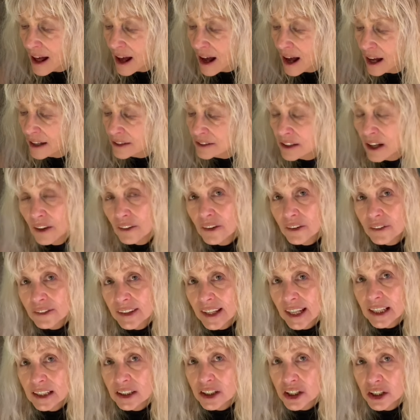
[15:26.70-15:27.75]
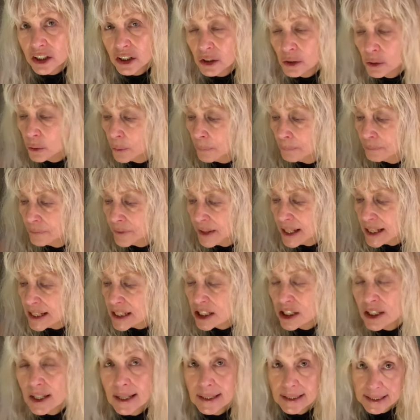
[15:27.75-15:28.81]
Another thing too
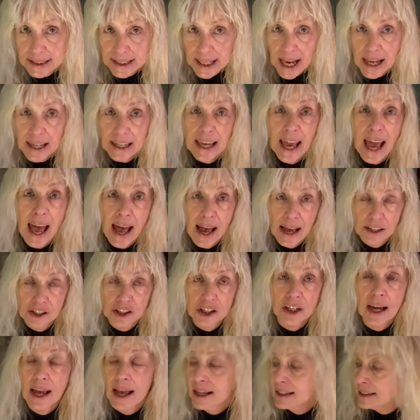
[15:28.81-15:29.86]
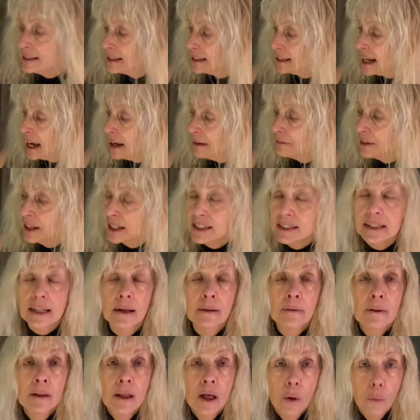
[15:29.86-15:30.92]
is cash and savings.
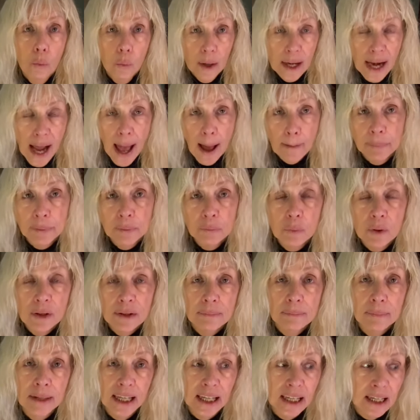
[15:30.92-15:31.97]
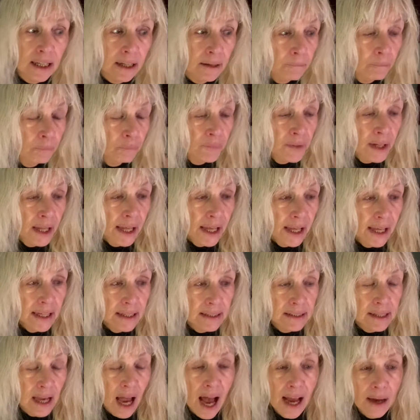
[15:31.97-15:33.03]
What happened with me
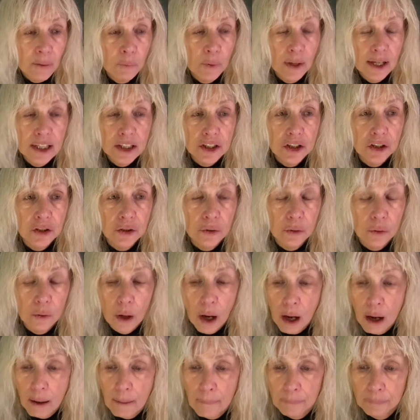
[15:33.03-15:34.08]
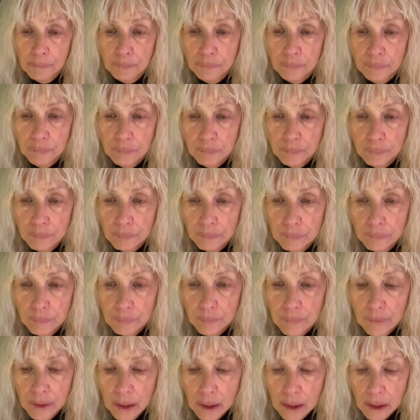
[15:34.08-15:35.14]
is I went to um,
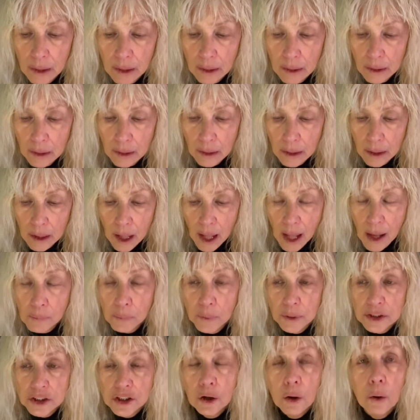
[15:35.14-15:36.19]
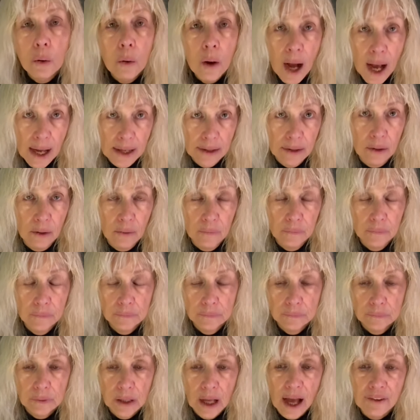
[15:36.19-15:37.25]
I went to Ohio.
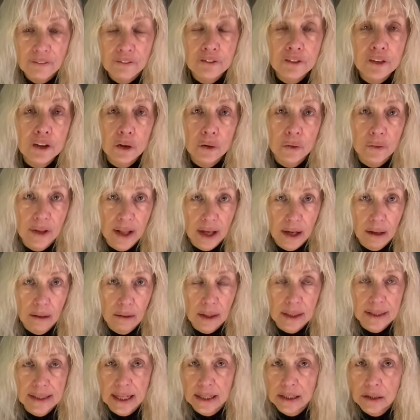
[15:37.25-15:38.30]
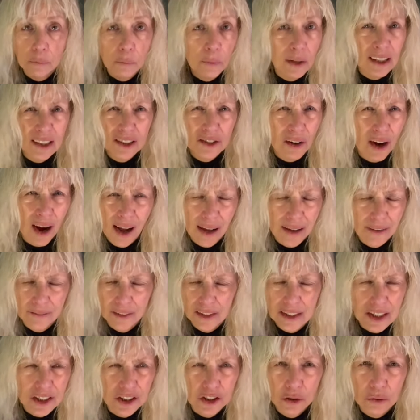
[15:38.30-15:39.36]
I flew there because I didn't want to drive.
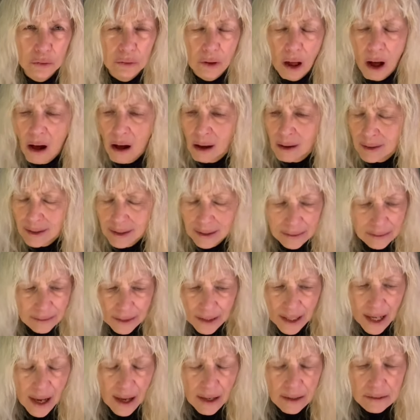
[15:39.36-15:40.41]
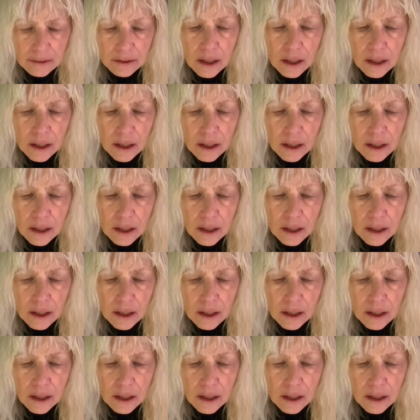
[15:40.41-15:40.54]
It's too long and yeah,